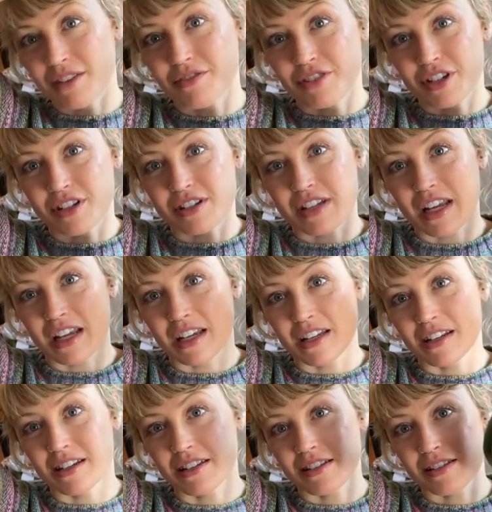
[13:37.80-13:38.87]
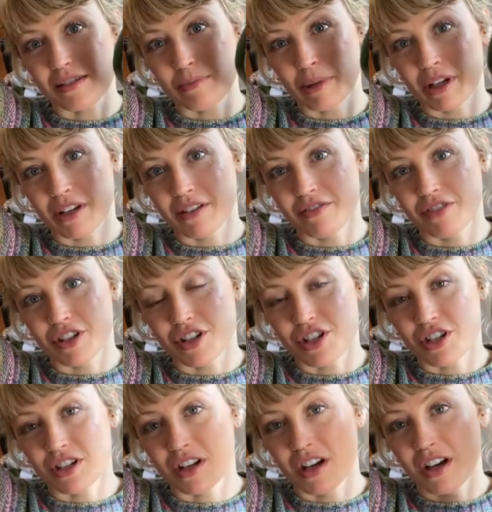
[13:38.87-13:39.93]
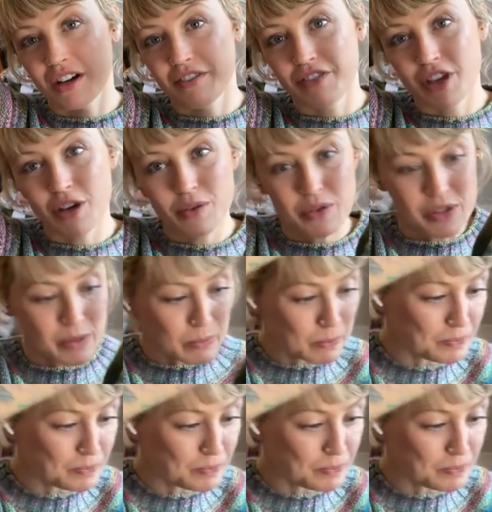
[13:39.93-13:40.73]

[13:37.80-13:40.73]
first hand spun version of those.